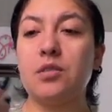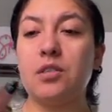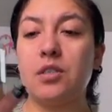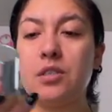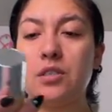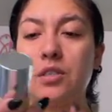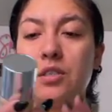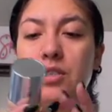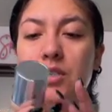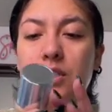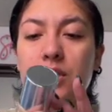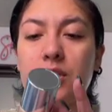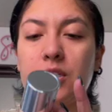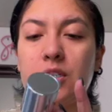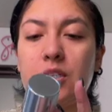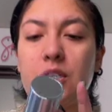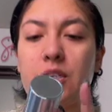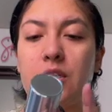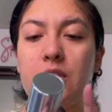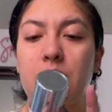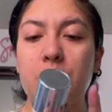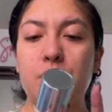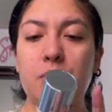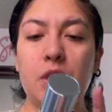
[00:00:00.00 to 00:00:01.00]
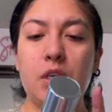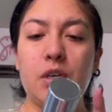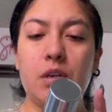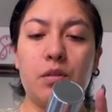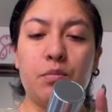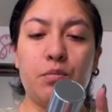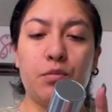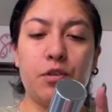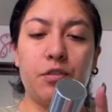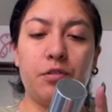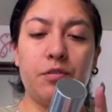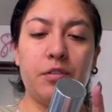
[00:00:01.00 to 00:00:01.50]
It's the Clinique Beyond
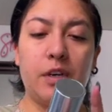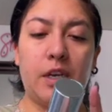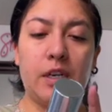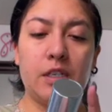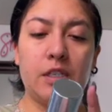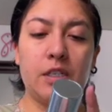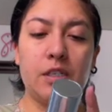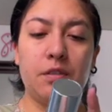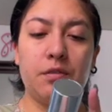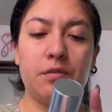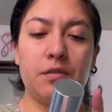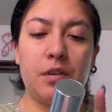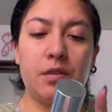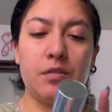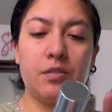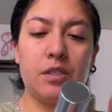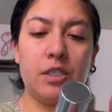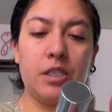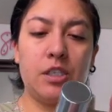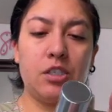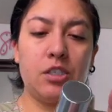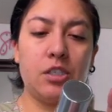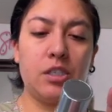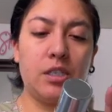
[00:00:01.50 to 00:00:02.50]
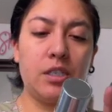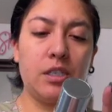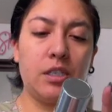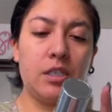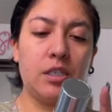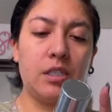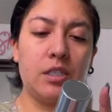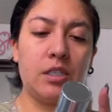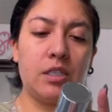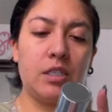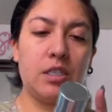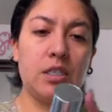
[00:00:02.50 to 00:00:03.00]
Perfecting Foundation and
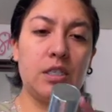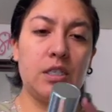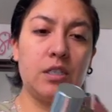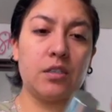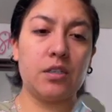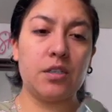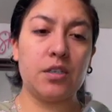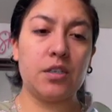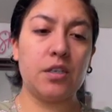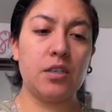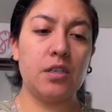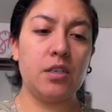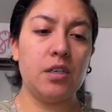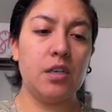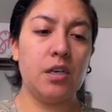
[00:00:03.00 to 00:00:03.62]
Concealer.